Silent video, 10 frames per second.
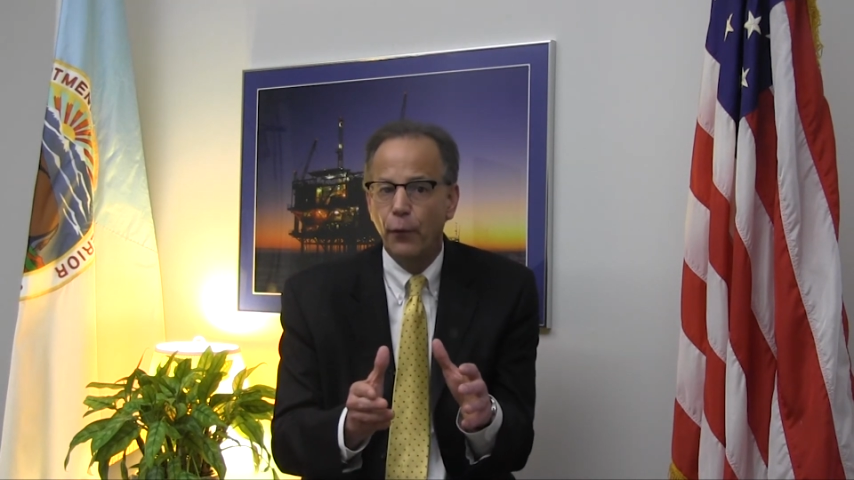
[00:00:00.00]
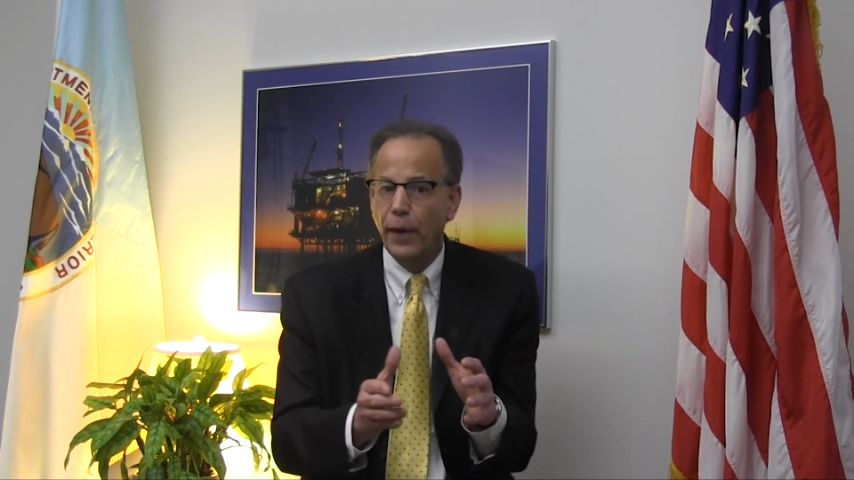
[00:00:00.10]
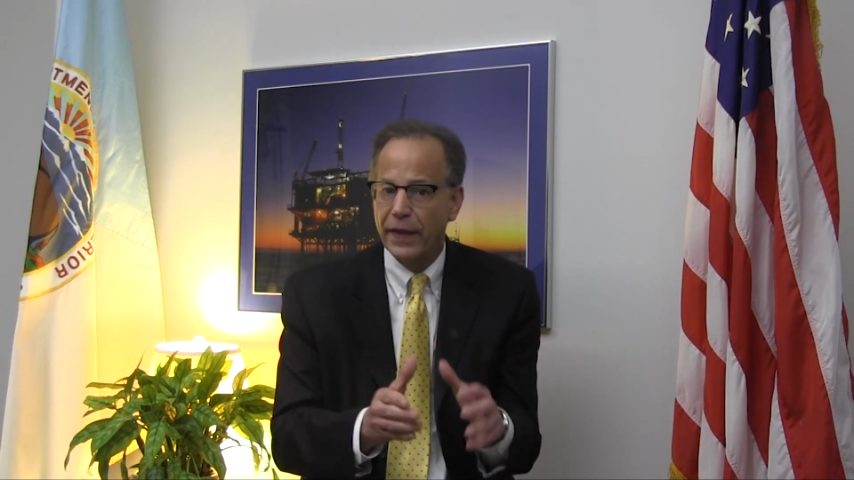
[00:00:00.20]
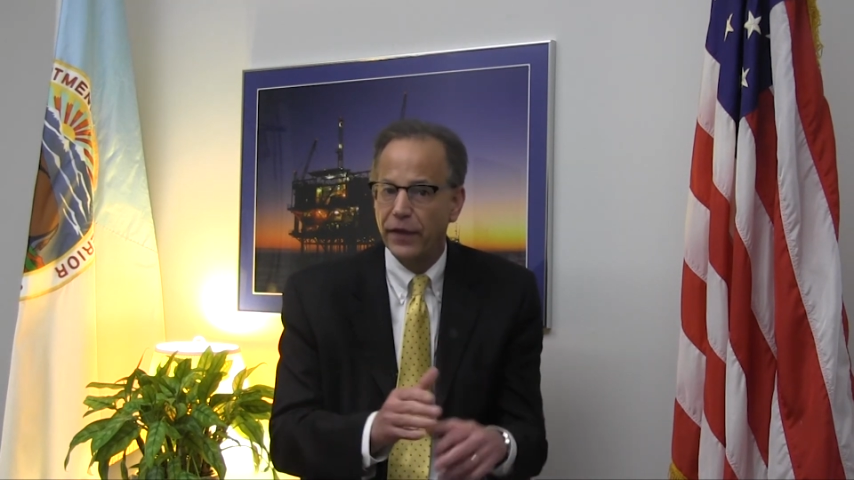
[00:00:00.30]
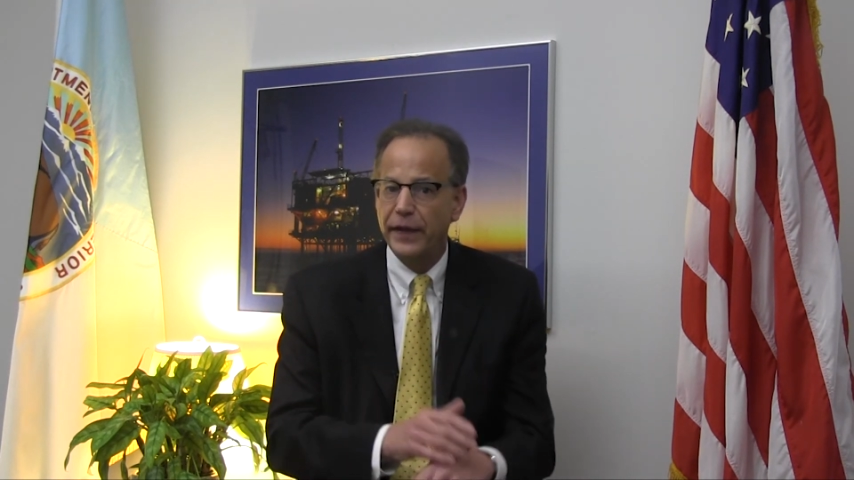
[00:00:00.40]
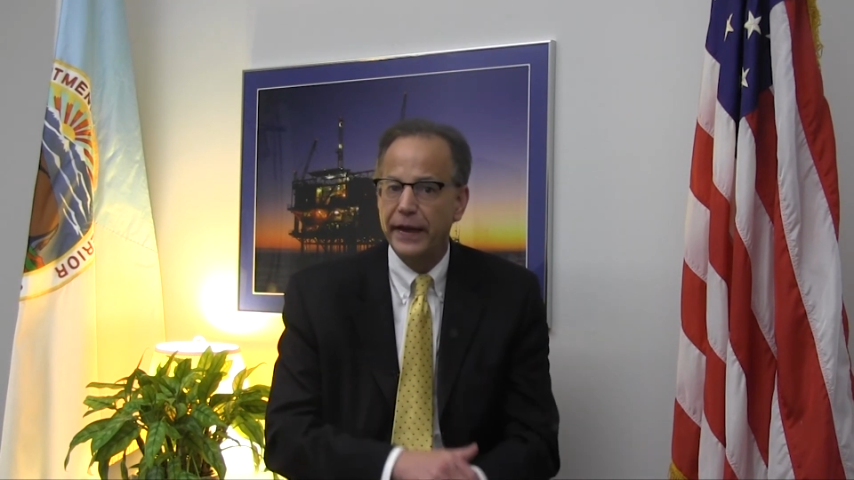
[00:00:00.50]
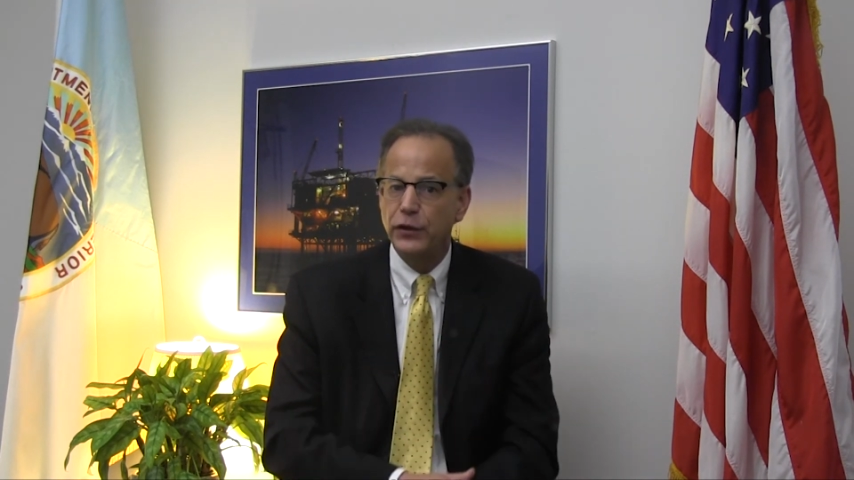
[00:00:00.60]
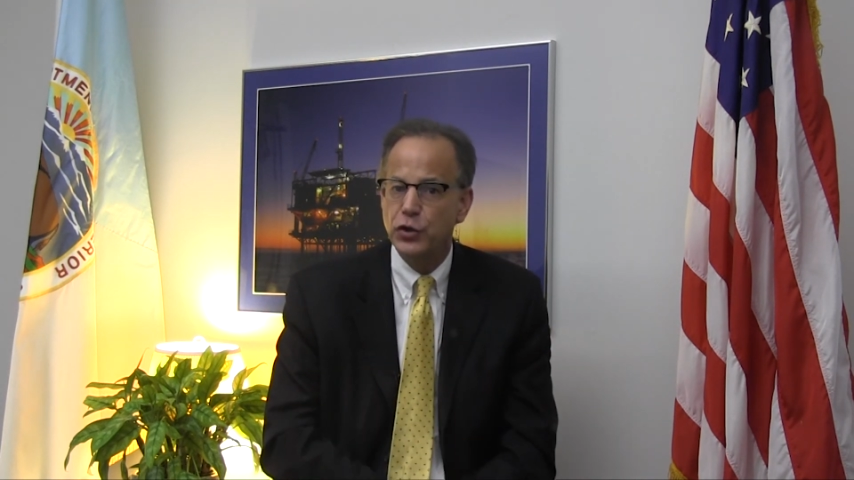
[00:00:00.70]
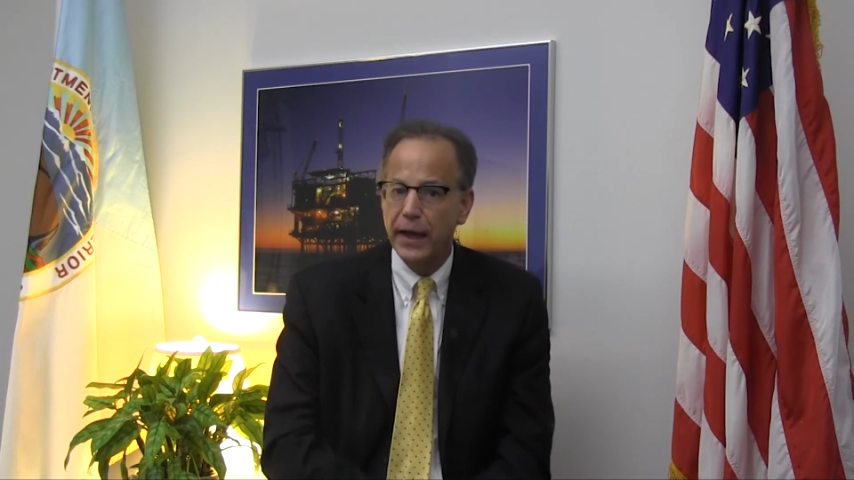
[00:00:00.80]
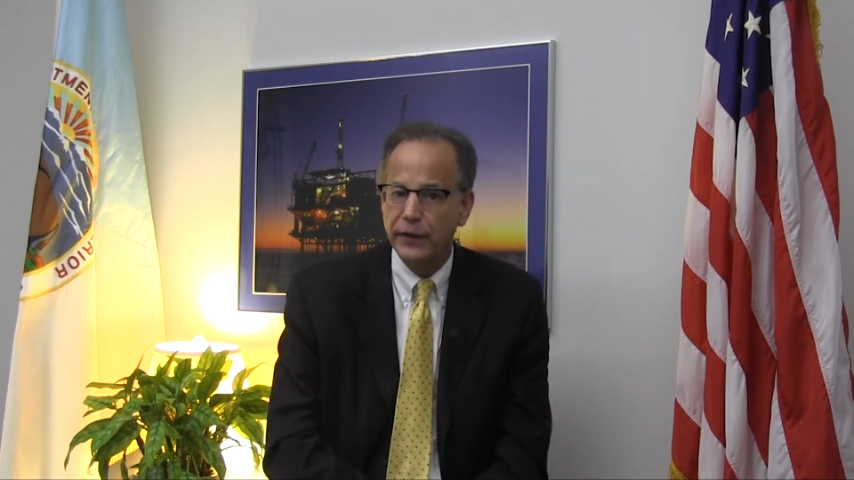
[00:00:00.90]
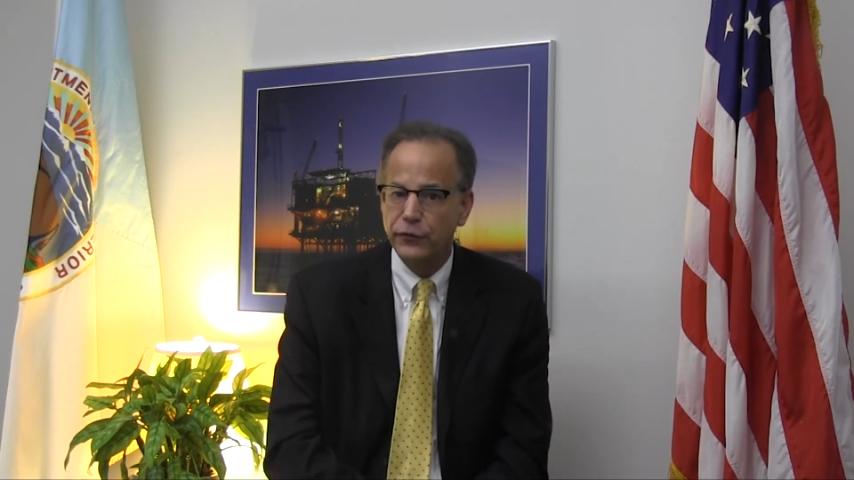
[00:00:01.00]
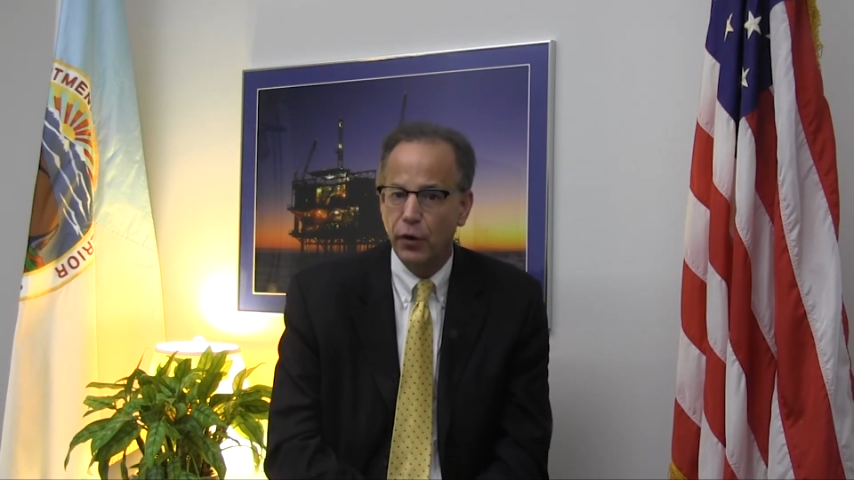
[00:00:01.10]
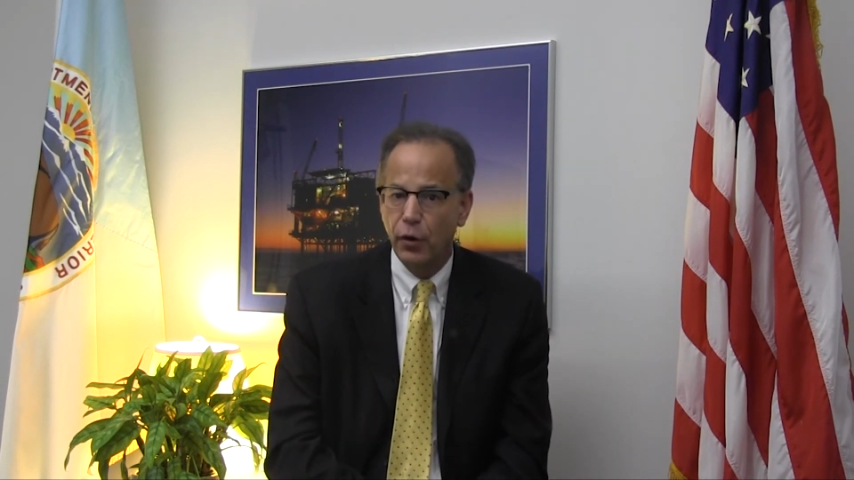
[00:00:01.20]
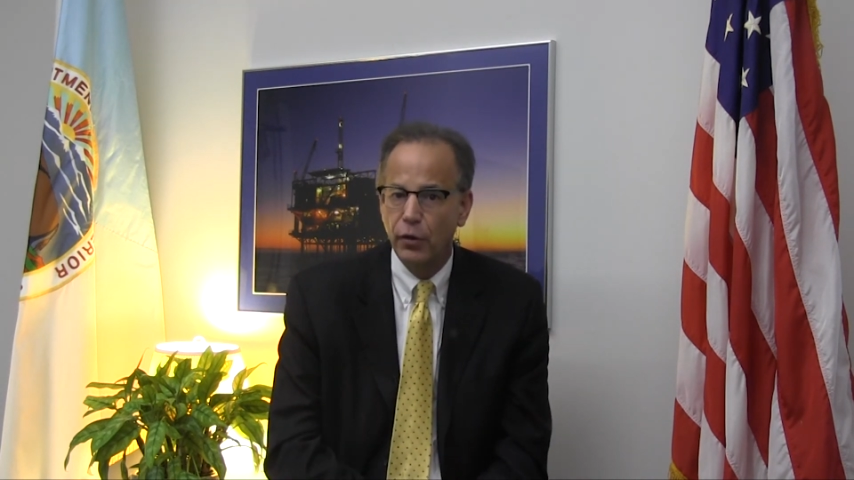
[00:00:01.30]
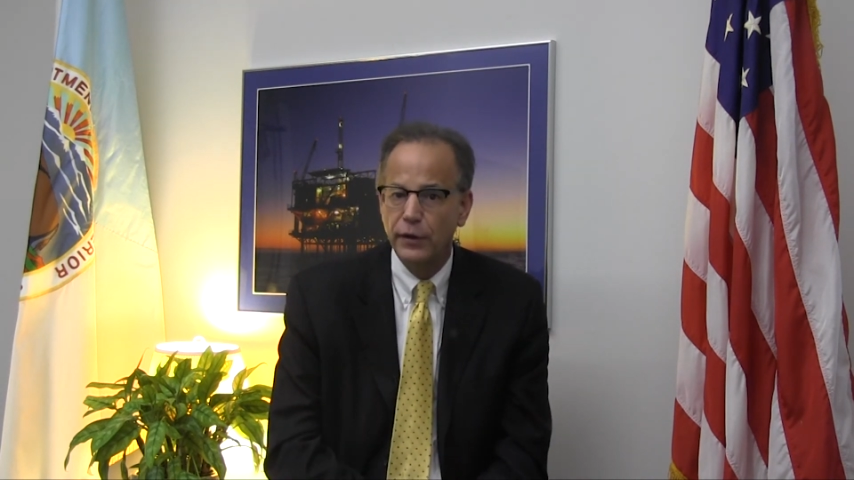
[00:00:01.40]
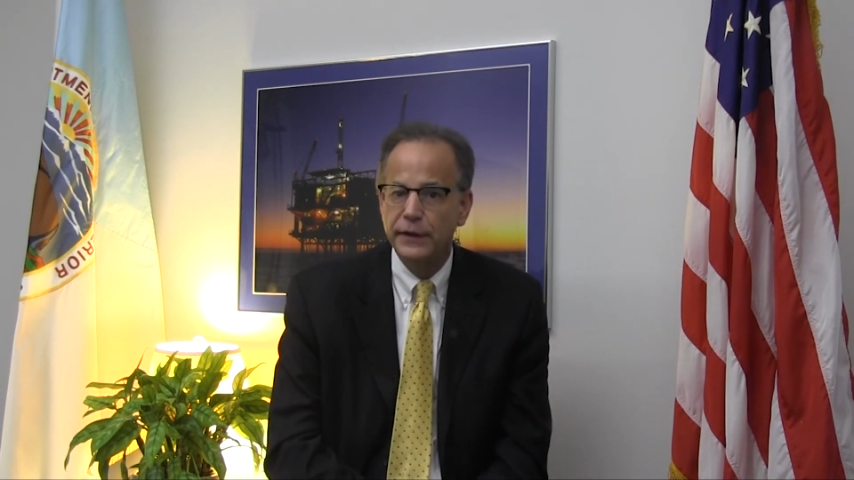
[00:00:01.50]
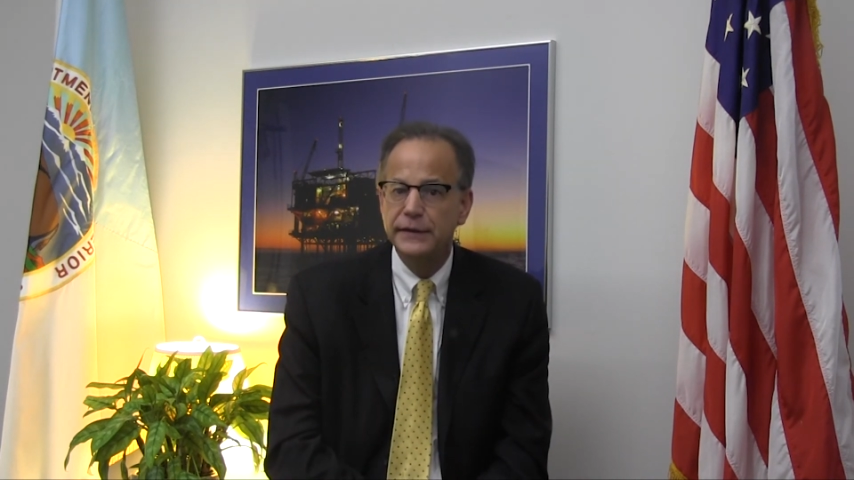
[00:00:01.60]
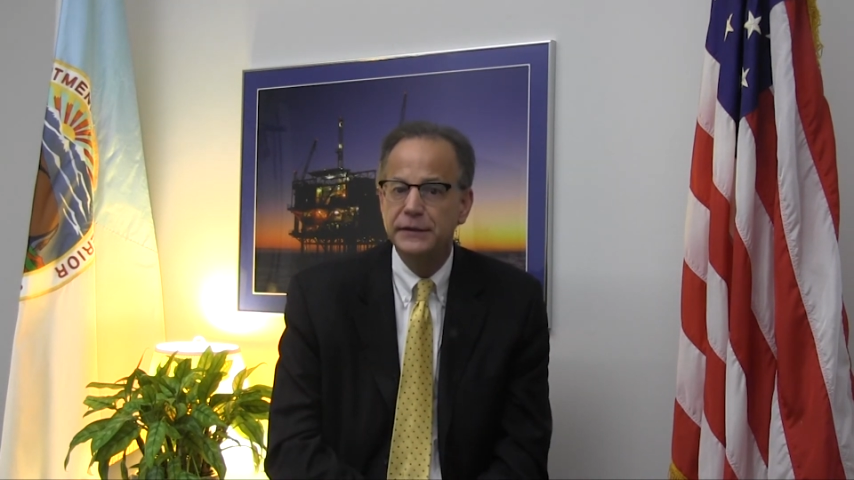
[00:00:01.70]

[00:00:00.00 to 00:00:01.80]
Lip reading: rather than a chainsaw